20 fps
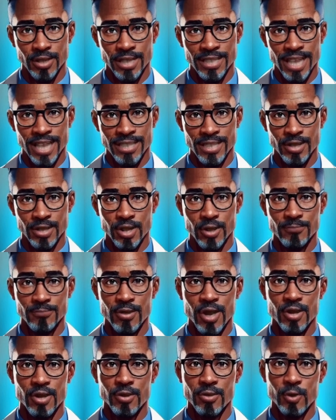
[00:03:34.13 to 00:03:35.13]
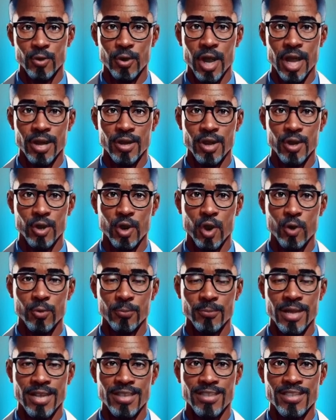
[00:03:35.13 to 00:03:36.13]
that ensure these ideals are followed
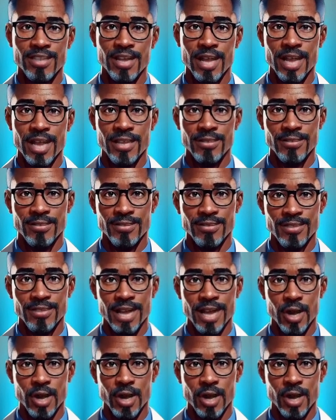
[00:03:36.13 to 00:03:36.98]
throughout our code base.